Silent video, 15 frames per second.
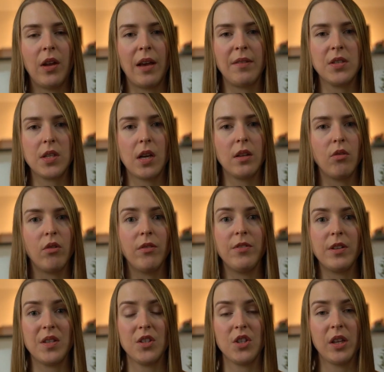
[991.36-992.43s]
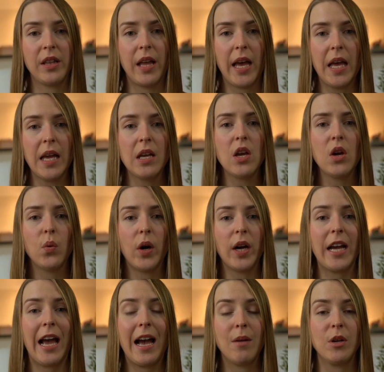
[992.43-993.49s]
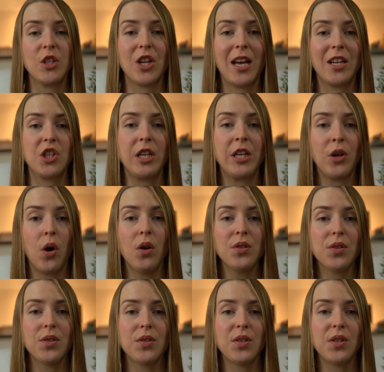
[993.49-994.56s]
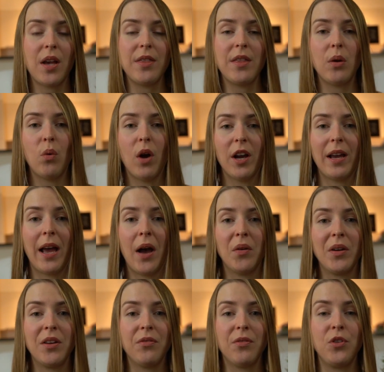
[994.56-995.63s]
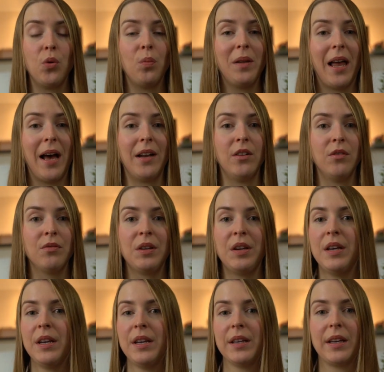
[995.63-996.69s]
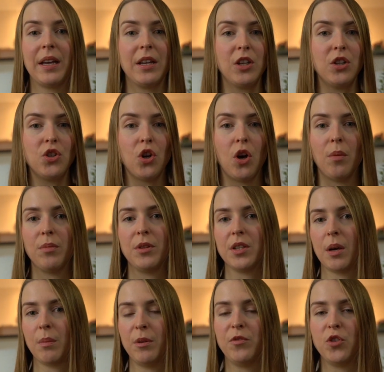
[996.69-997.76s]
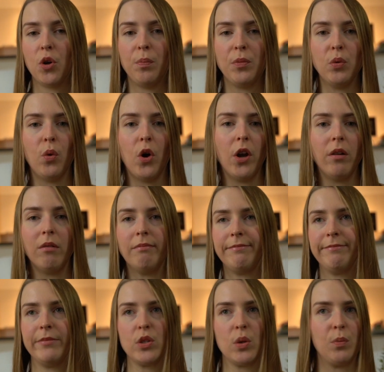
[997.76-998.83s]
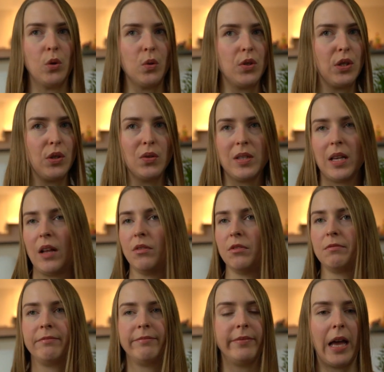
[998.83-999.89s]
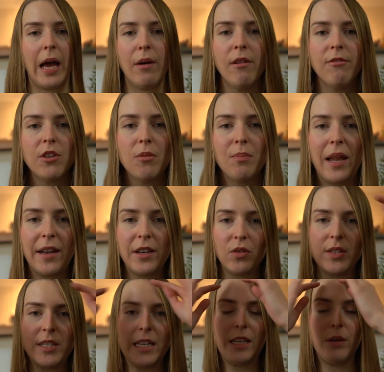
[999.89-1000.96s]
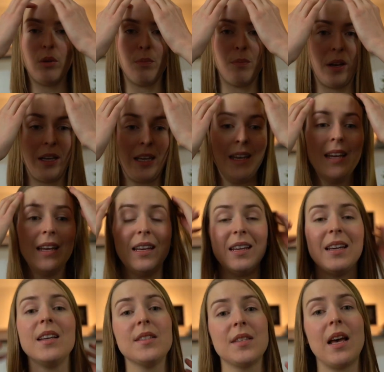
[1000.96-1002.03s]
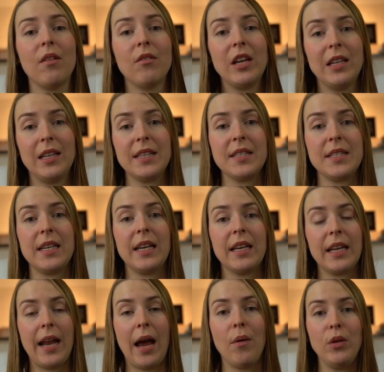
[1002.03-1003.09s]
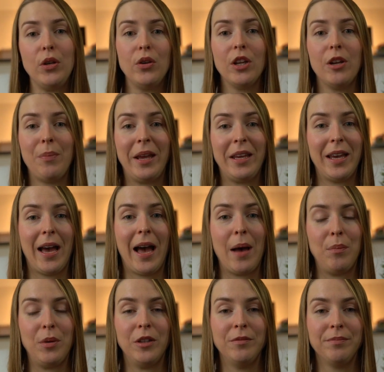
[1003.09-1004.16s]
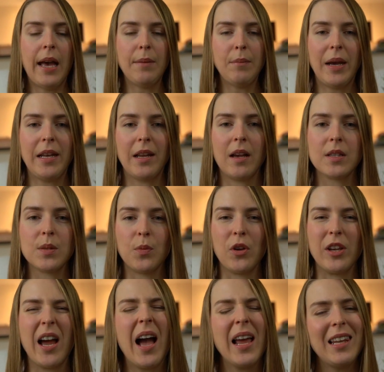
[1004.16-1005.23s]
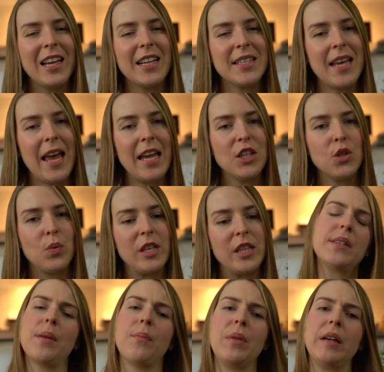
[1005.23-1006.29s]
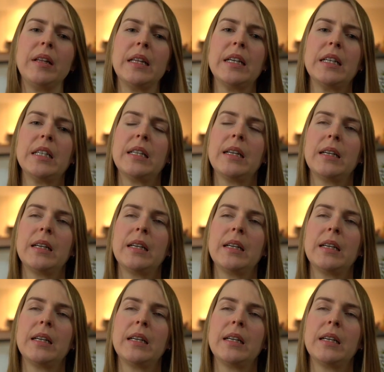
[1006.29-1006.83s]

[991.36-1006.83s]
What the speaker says: lifestyle you're envisaging there, work out how much it actually costs, and then work out if your plan of getting a job, the type of job you want, supporting yourself, however you're planning on dealing with money, is that realistic, and how are you going to make it happen? And my last point, I like to end with something that